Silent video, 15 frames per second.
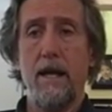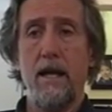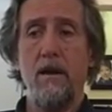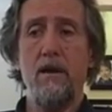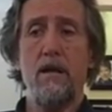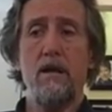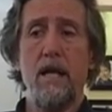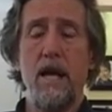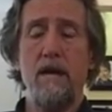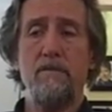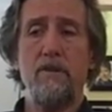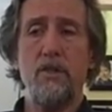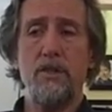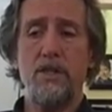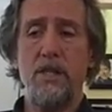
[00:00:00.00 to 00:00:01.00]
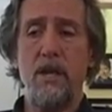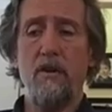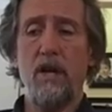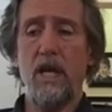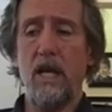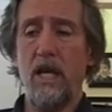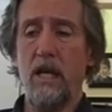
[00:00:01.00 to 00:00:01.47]
here at
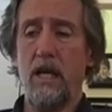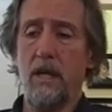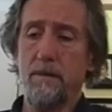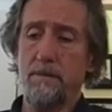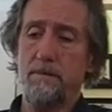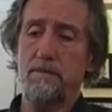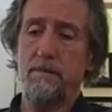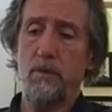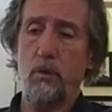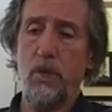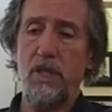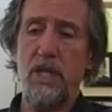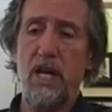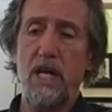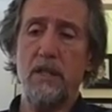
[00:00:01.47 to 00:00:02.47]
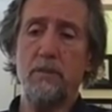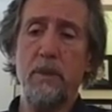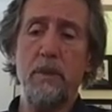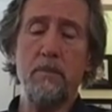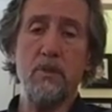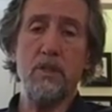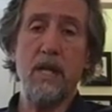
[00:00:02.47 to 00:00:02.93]
Evolutionary Healer, we change
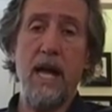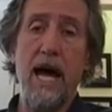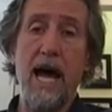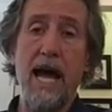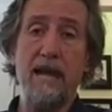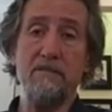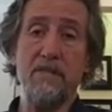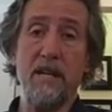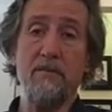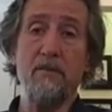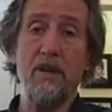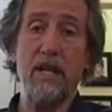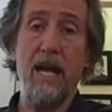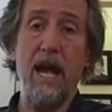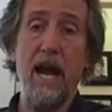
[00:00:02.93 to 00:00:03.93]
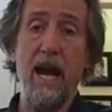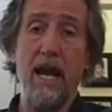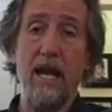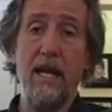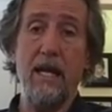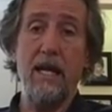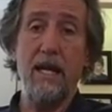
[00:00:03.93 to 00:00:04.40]
people's lives every day.